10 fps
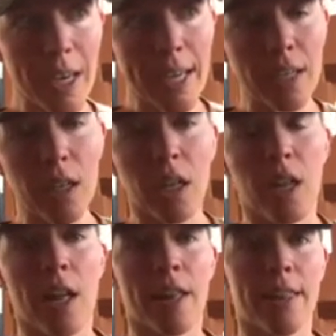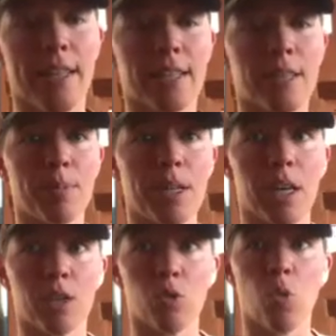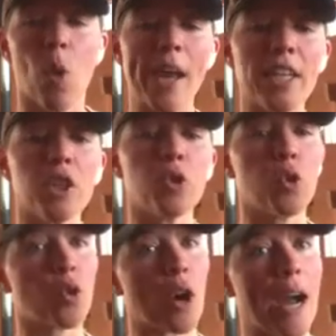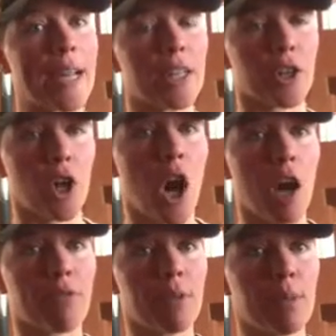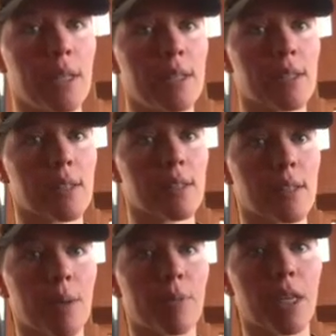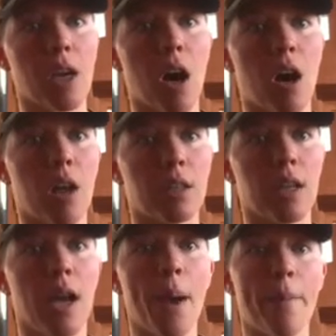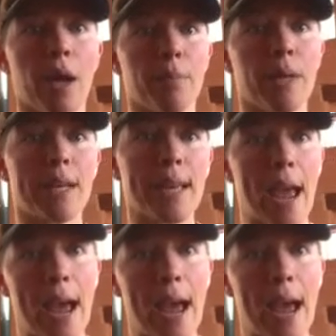And this is because when you grind your coffee beans, something called palmitic